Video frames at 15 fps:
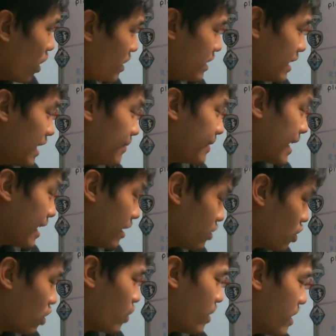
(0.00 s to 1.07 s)
team that is
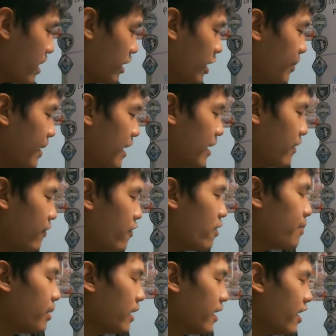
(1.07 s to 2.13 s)
already eliminated from
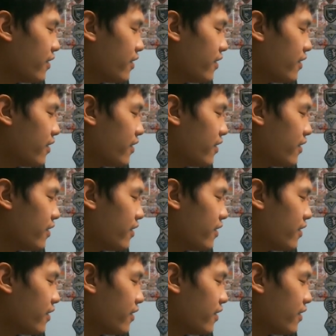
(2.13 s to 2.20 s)
playoff